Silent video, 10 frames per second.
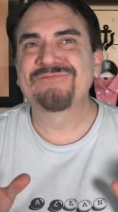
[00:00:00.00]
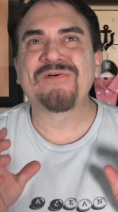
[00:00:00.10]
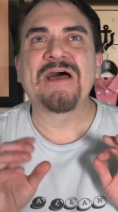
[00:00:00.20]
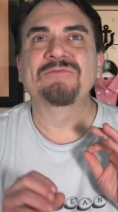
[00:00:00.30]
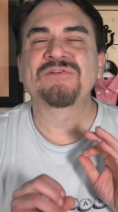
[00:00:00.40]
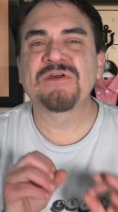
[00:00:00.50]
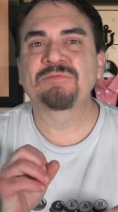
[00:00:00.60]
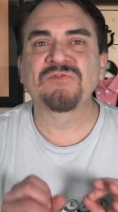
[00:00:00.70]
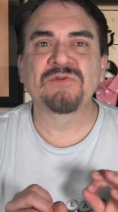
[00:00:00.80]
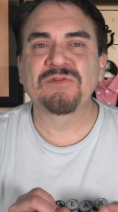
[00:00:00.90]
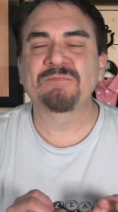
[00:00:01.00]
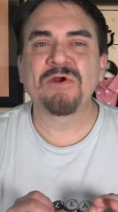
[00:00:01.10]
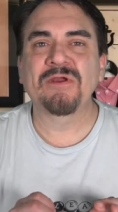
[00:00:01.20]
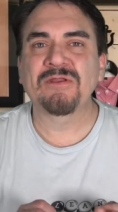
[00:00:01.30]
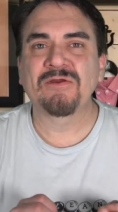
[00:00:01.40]
5 or 10% of the
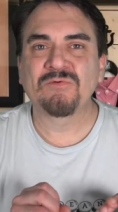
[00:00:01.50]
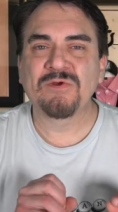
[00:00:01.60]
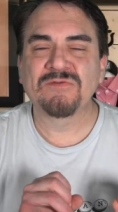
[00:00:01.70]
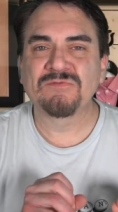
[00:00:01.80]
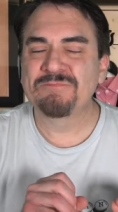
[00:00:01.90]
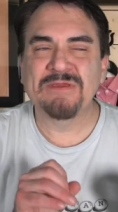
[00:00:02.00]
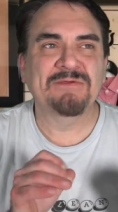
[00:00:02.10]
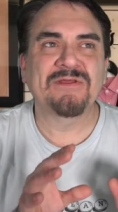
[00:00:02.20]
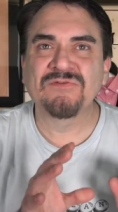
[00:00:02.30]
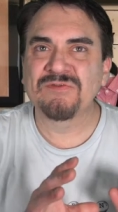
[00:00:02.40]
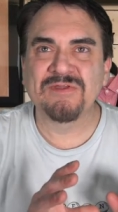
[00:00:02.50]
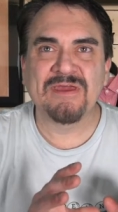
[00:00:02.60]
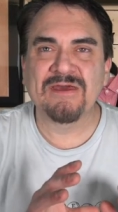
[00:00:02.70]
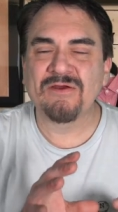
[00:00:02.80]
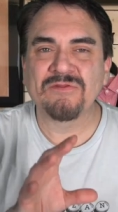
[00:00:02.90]
market are the ones, maybe less than
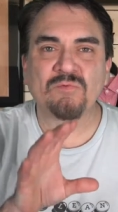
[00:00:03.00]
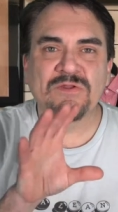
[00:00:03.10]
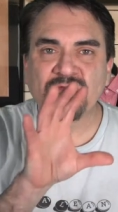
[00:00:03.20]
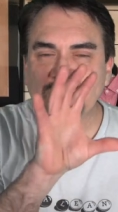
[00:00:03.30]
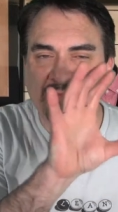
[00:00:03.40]
that, are the ones